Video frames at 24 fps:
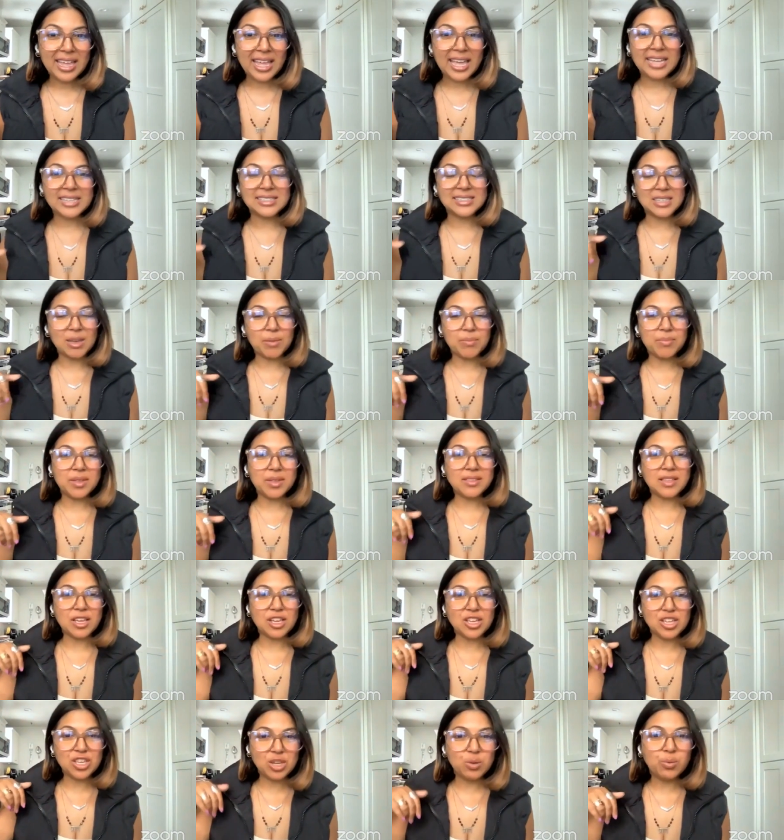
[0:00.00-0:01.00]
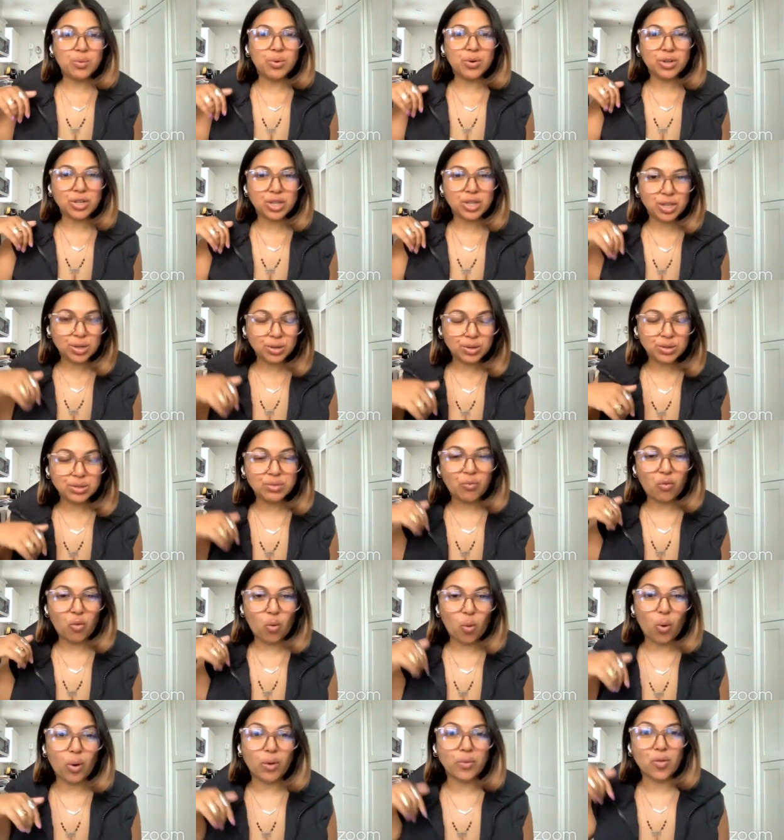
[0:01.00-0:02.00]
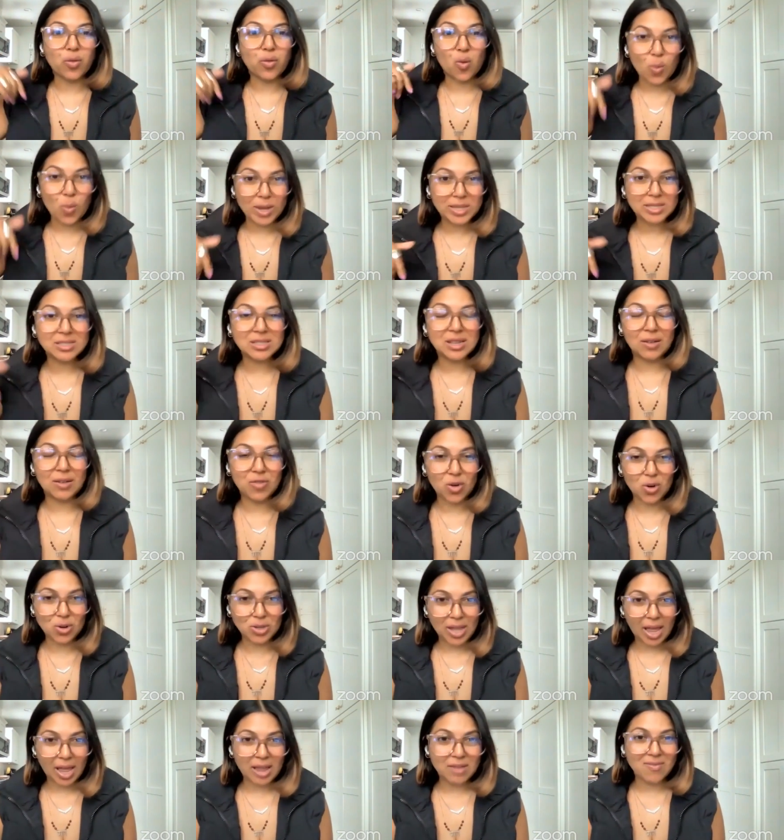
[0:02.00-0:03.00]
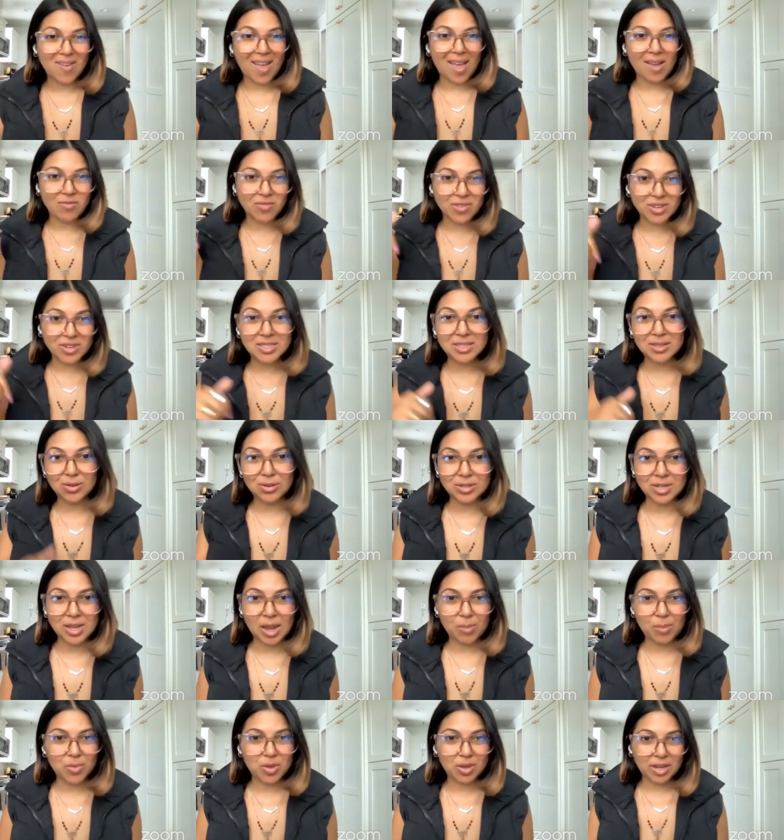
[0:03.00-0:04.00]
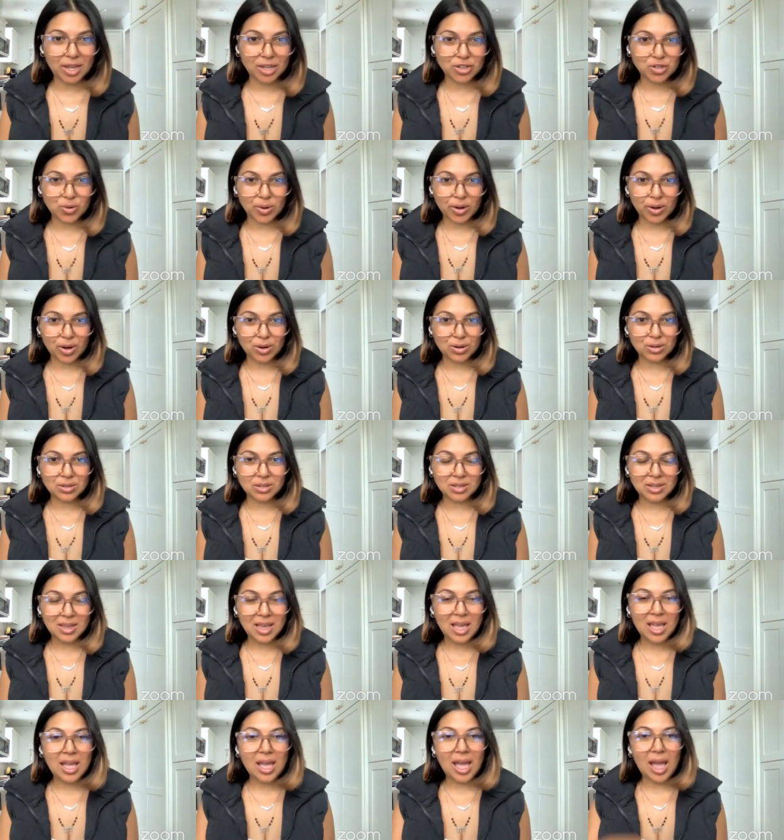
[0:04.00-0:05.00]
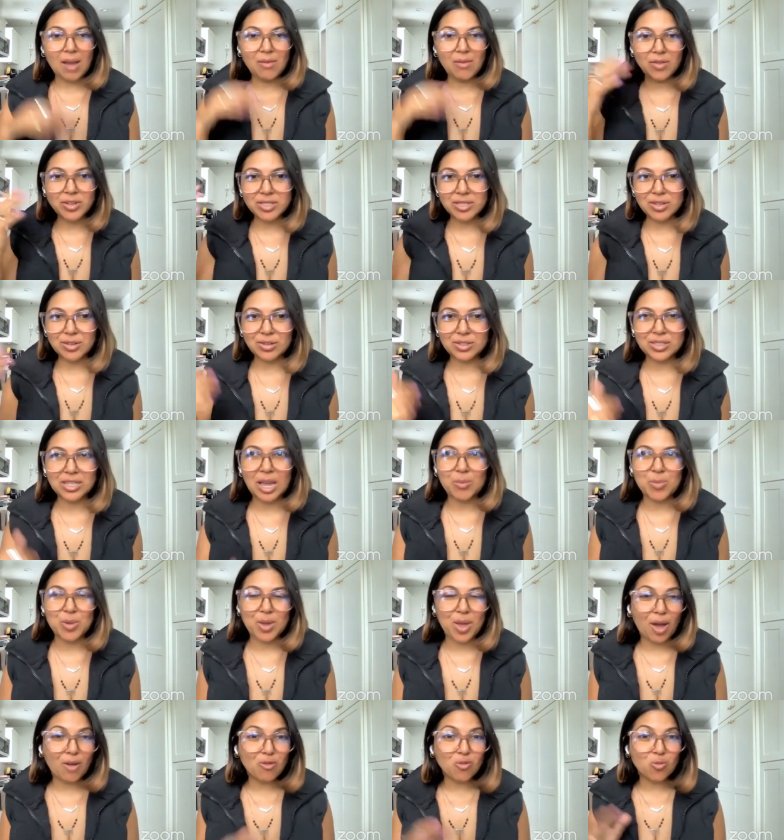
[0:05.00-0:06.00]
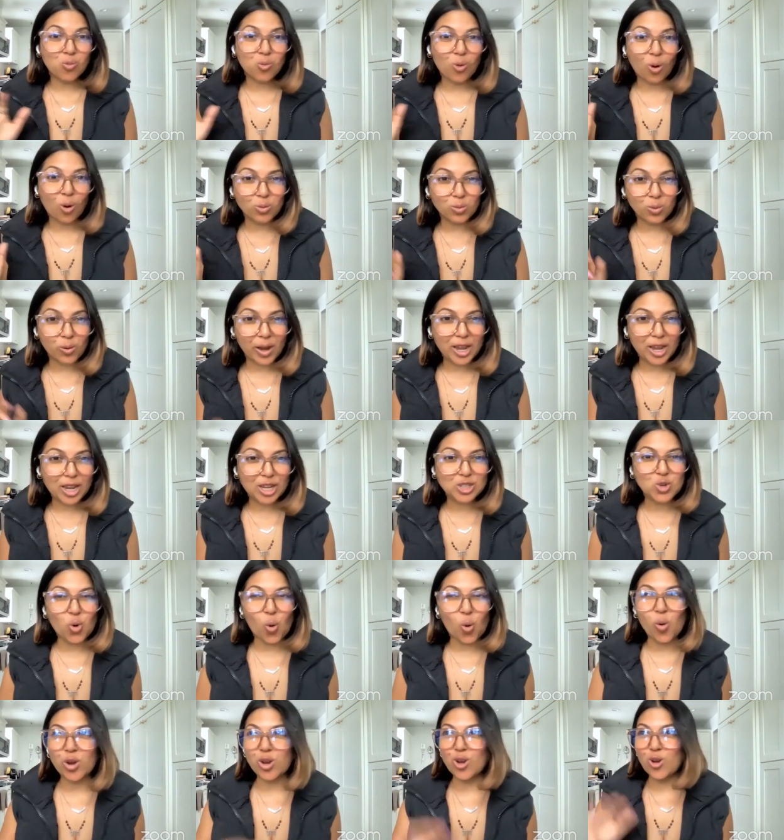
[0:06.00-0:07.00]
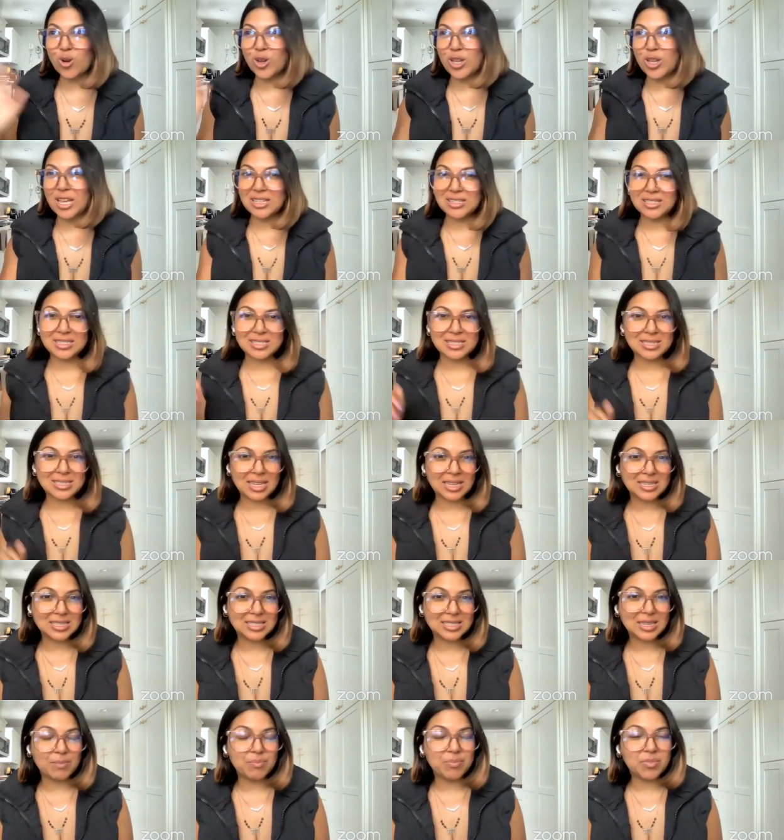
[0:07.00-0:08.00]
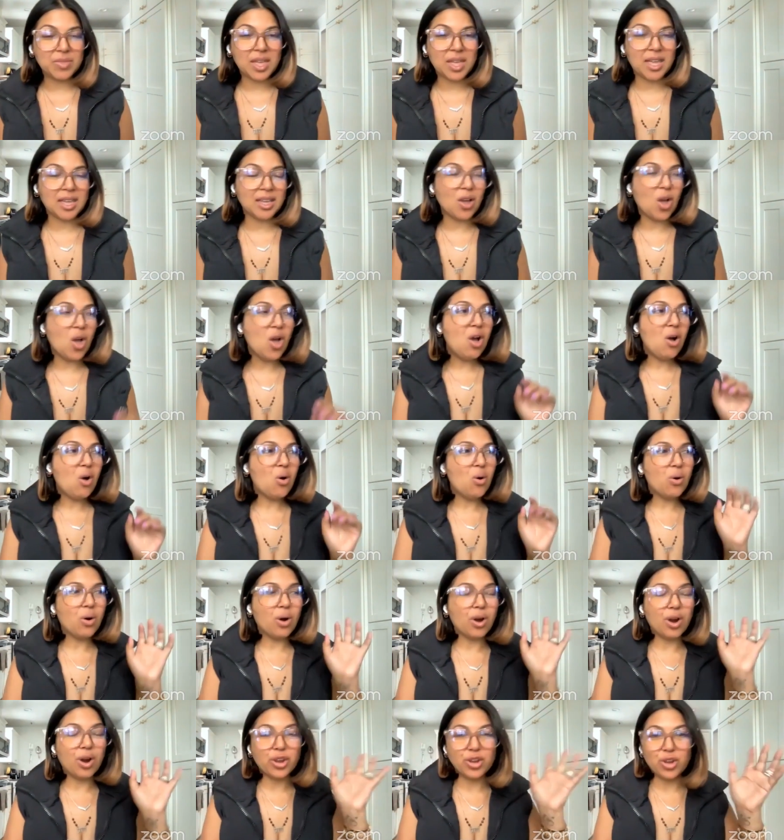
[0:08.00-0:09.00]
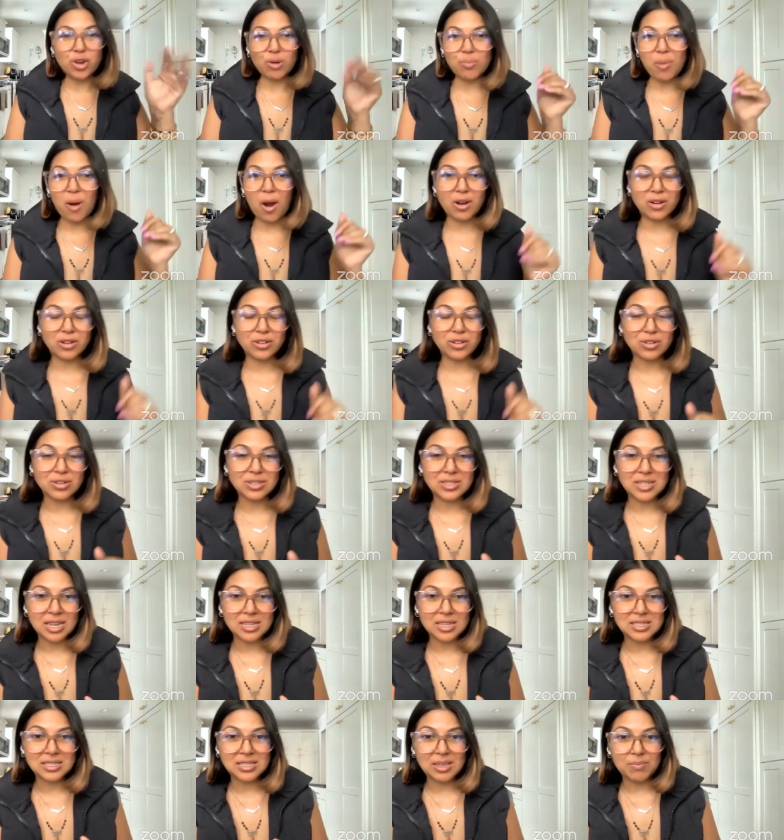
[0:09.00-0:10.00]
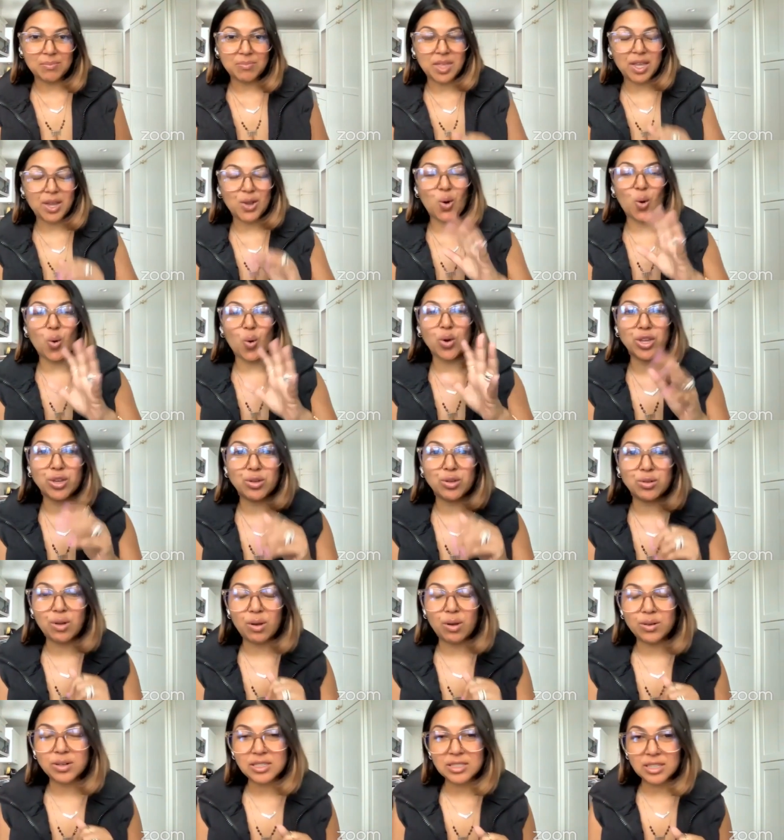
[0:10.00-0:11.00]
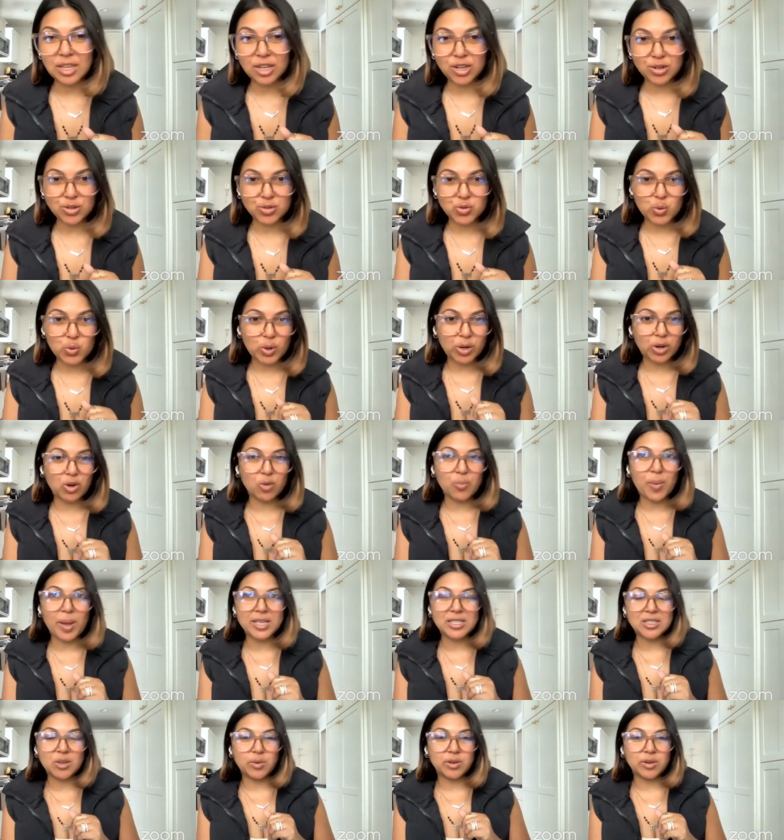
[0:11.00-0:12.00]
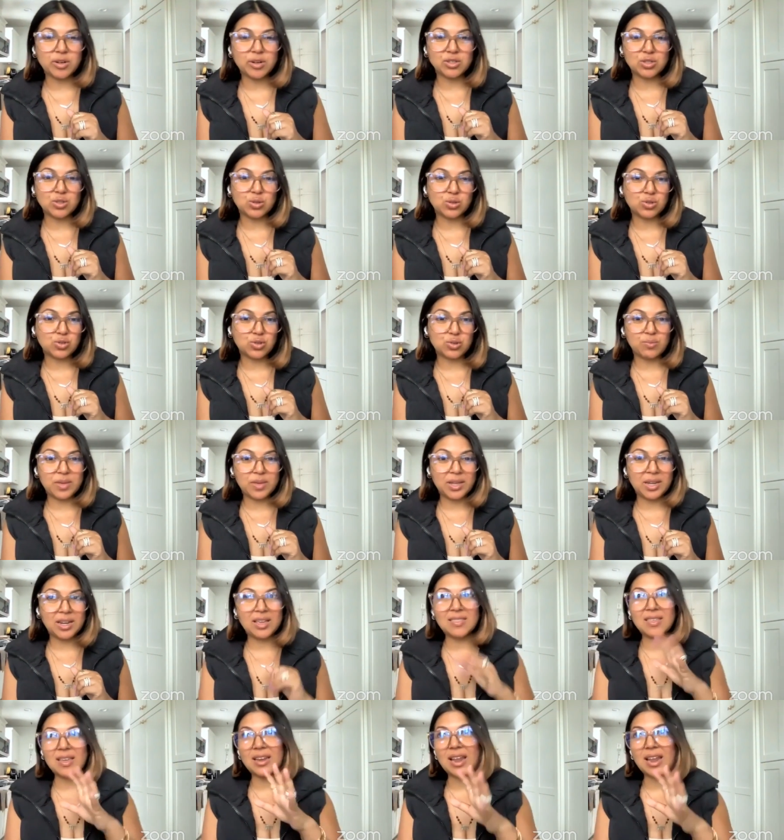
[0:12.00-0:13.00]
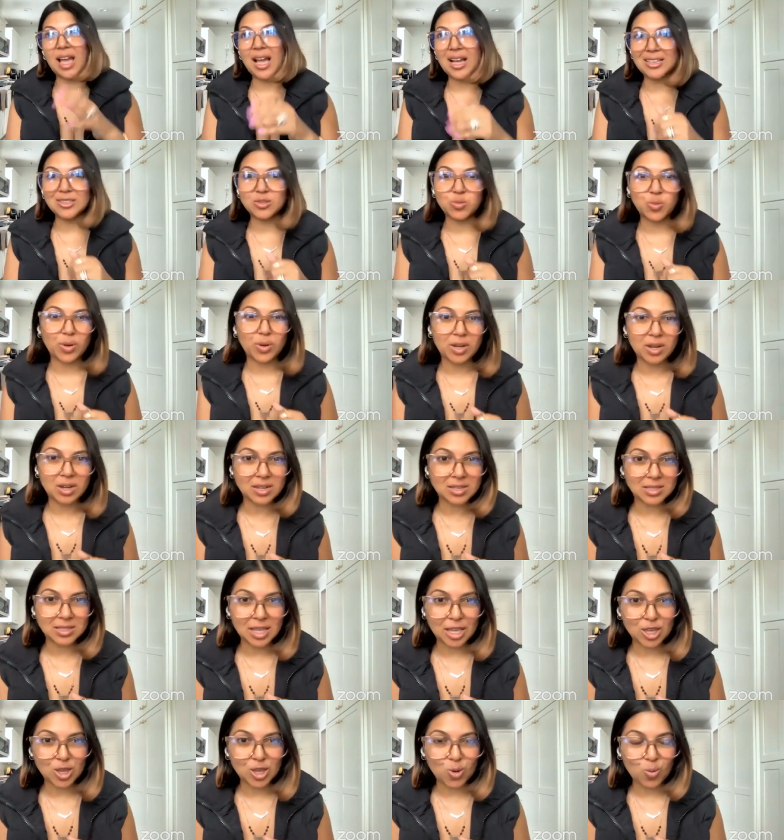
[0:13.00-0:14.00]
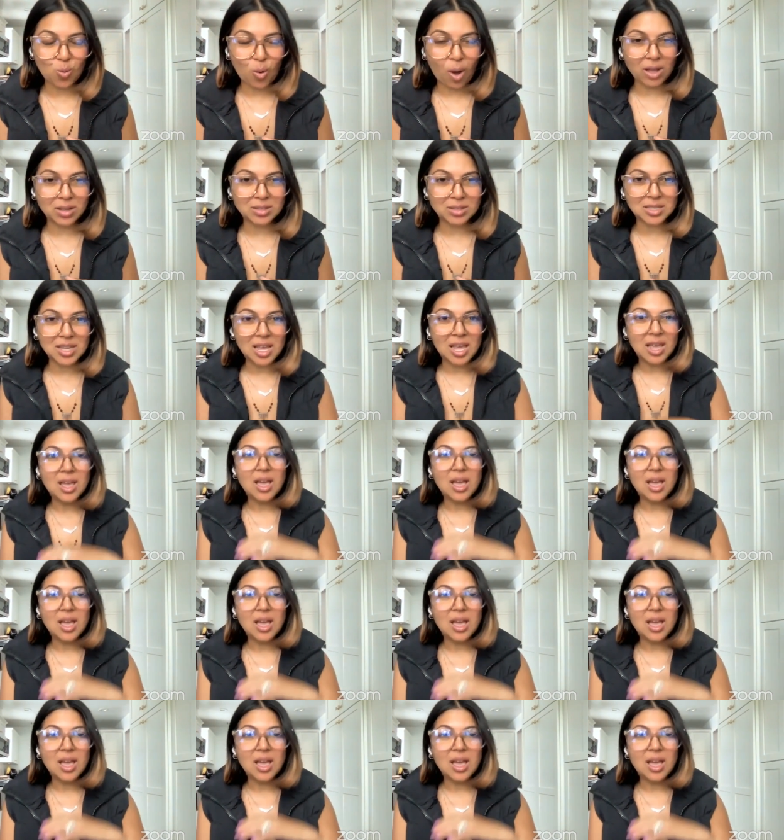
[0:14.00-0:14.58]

it's something that you will use for the rest of your life every single time you get triggered, every single time you have road rage, or your kids say something, or your partner does something, or you notice that you're triggered by someone on social media that has what it is that you want.